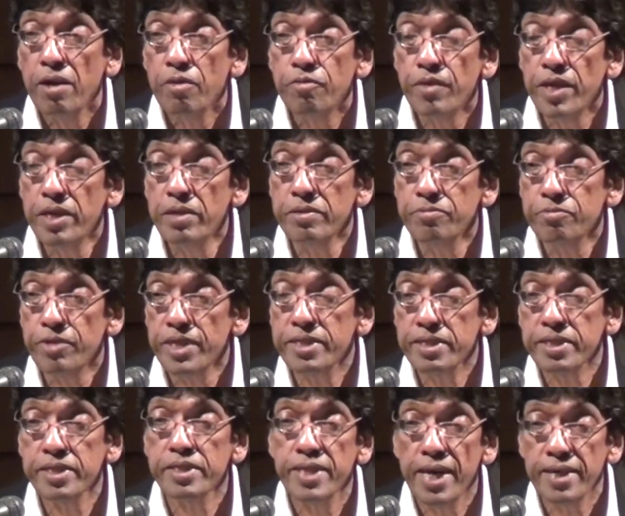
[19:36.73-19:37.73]
When
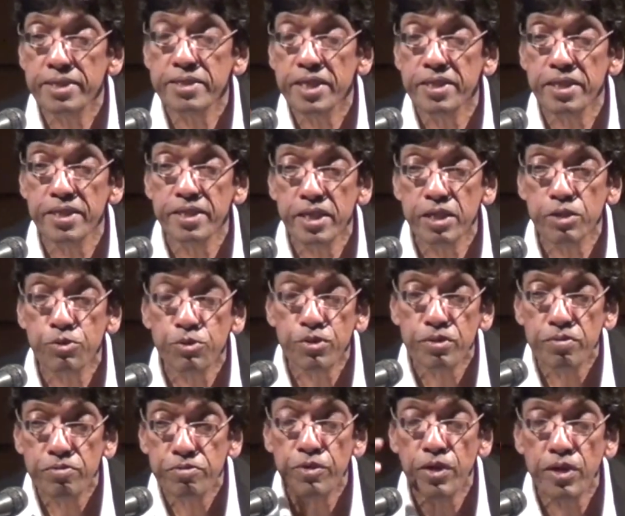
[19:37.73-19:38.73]
West does
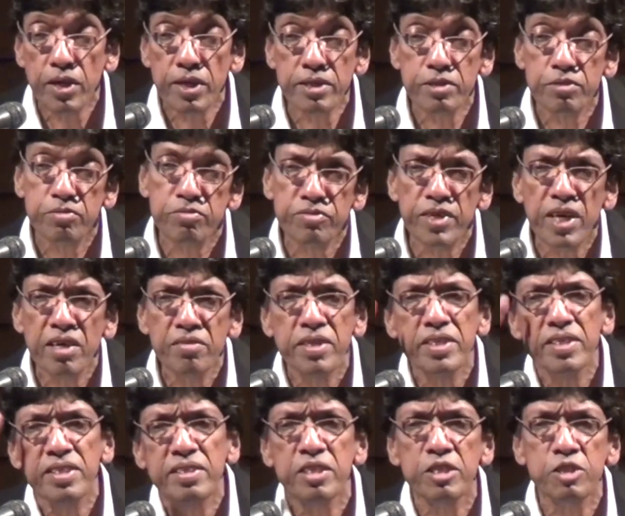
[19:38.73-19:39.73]
anything for us, we are
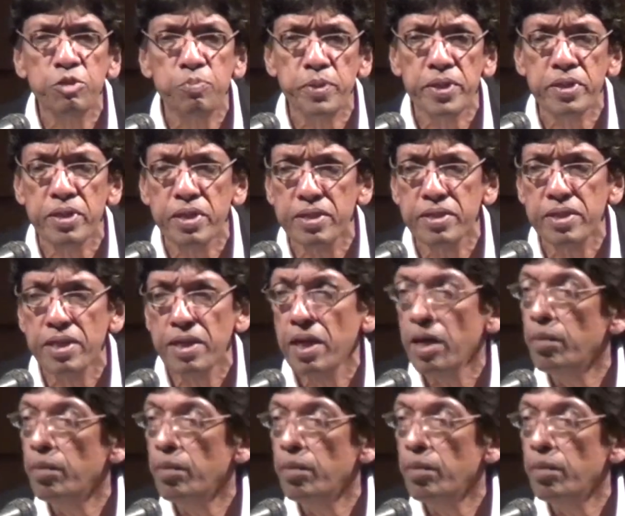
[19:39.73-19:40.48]
very suspicious.